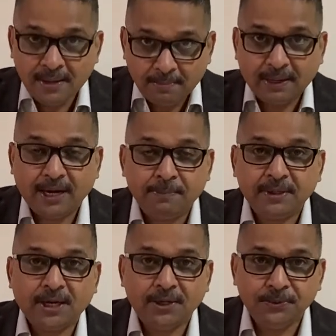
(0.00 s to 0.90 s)
But let me
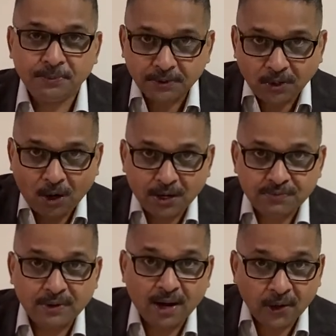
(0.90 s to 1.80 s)
tell you, God
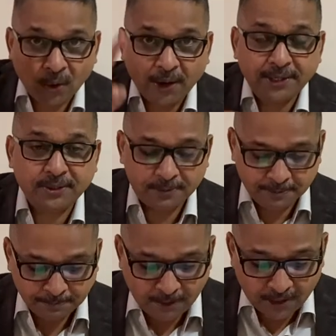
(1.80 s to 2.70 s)
will anoint you,
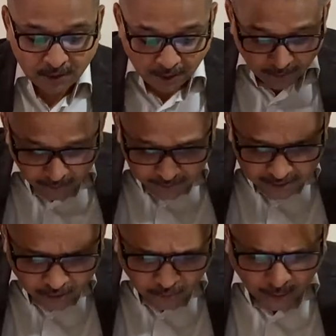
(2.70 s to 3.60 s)
and your
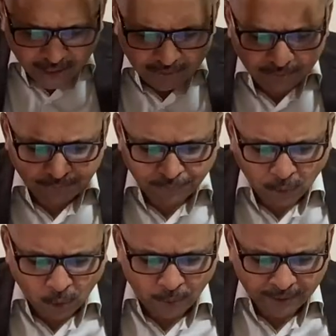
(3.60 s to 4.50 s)
His anointing will
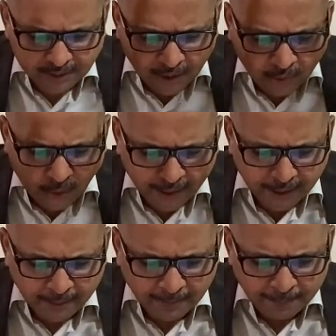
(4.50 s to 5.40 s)
flow, and the
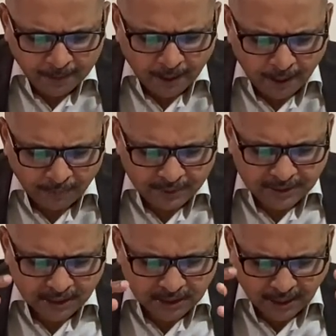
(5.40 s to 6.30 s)
anointing uh, will
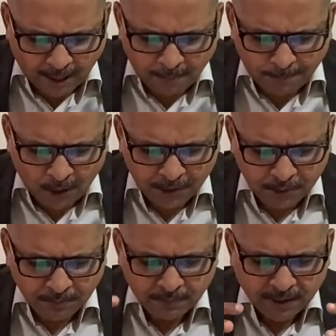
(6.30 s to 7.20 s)
just come upon
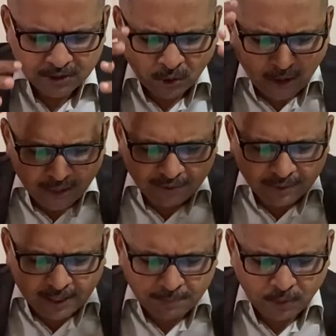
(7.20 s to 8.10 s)
you. His anointing will
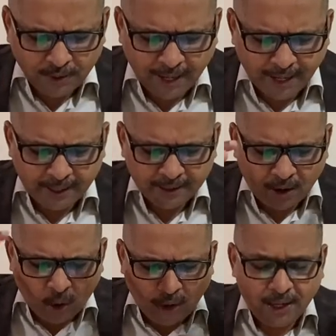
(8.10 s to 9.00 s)
come over your head, and
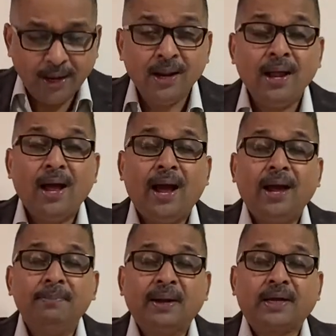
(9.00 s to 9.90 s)
oil
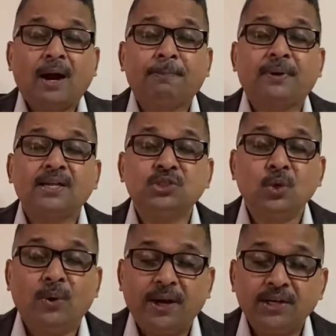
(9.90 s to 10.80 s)
and my cup runs
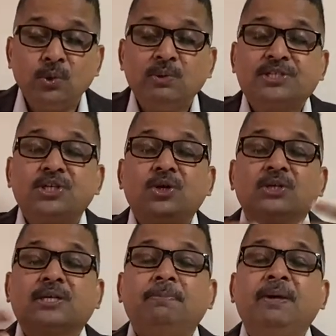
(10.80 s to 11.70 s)
over and you will see
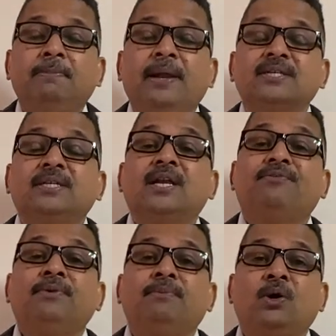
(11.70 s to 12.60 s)
yourself being blessed
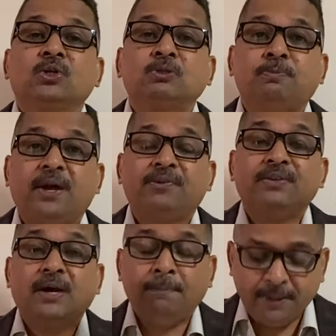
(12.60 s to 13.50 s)
enough and more to spare
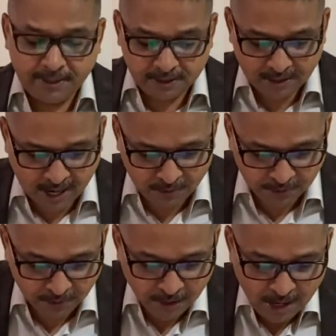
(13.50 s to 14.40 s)
with abundance around
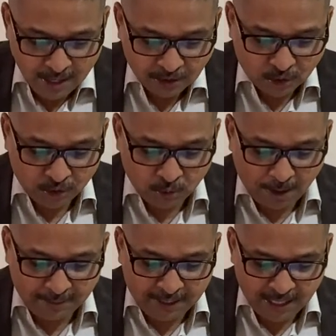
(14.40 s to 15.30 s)
you so you
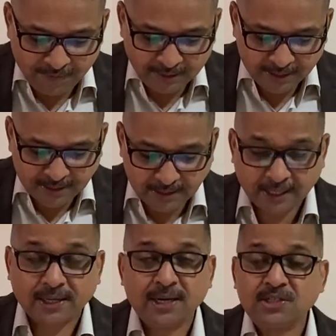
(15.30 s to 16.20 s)
may be dealing with a
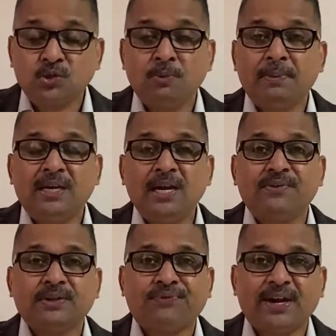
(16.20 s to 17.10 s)
sickness you may be dealing
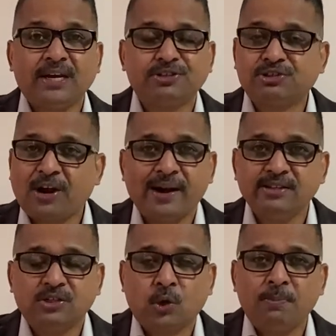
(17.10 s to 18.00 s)
with a financial challenge
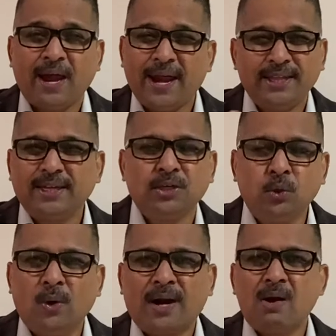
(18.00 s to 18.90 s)
it could be anything to
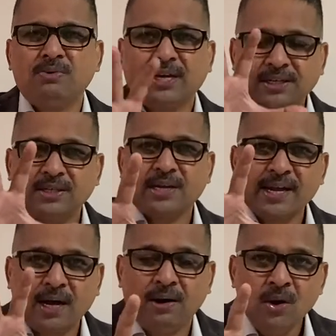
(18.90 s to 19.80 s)
do around that is
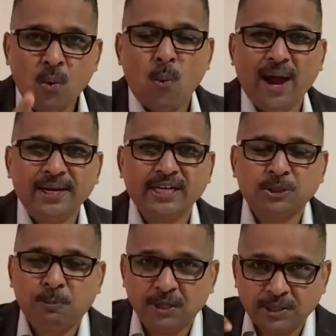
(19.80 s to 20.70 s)
like a valley
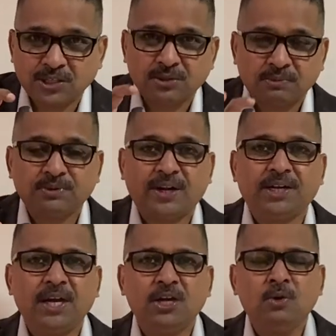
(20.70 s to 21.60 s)
experience that's
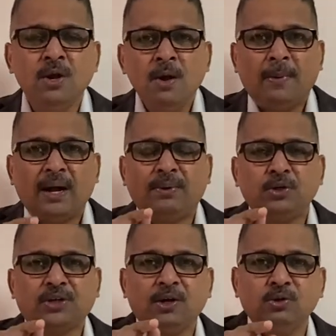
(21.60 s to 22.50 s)
threatening you but i want
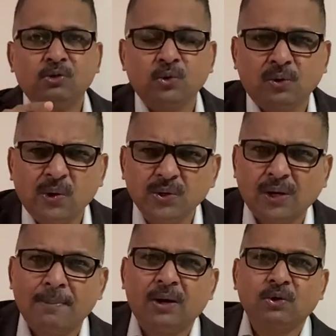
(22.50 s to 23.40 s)
to tell you you're going to
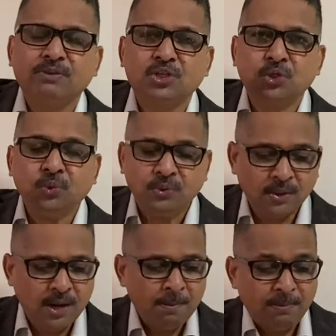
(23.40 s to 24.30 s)
come out of it soon
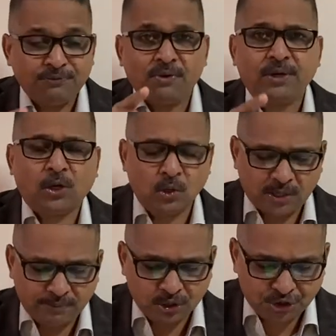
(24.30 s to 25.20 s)
before we close, I
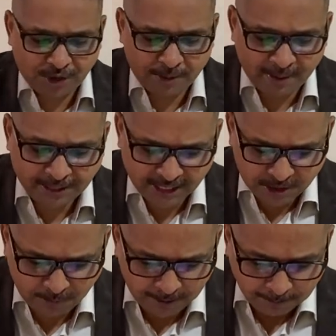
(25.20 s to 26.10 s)
want to share my
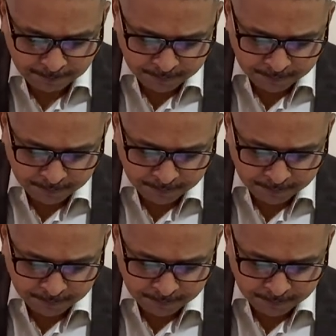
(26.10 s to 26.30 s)
testimony.